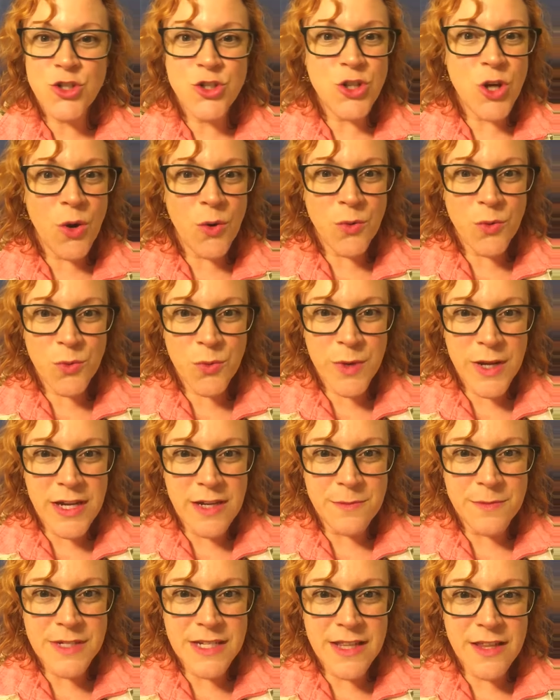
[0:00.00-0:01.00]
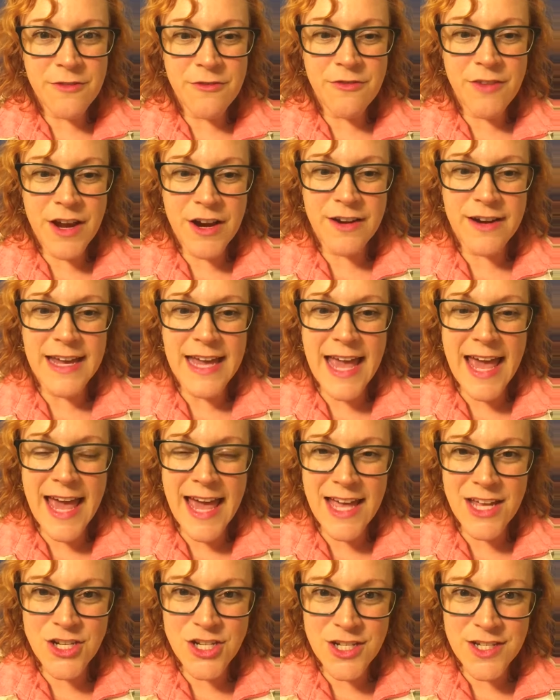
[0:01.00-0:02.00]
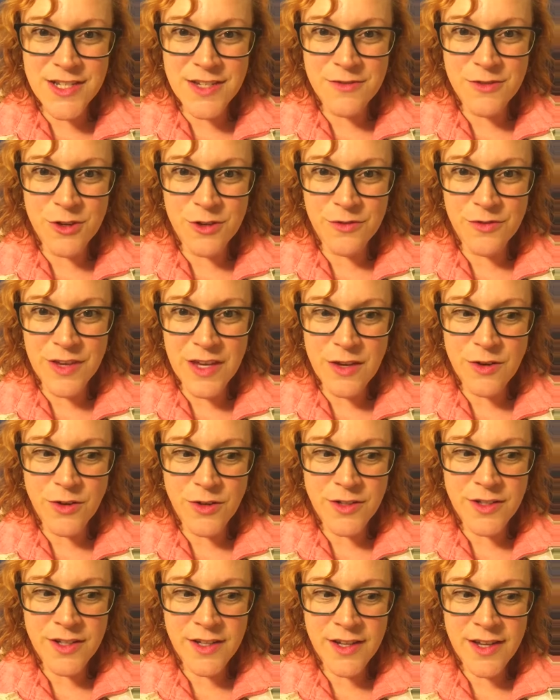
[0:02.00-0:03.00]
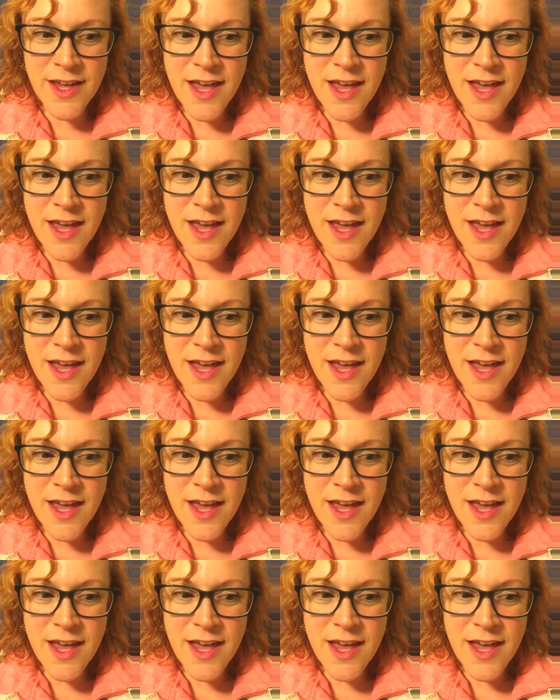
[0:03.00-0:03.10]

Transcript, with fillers: don't reap to the very edges of your field.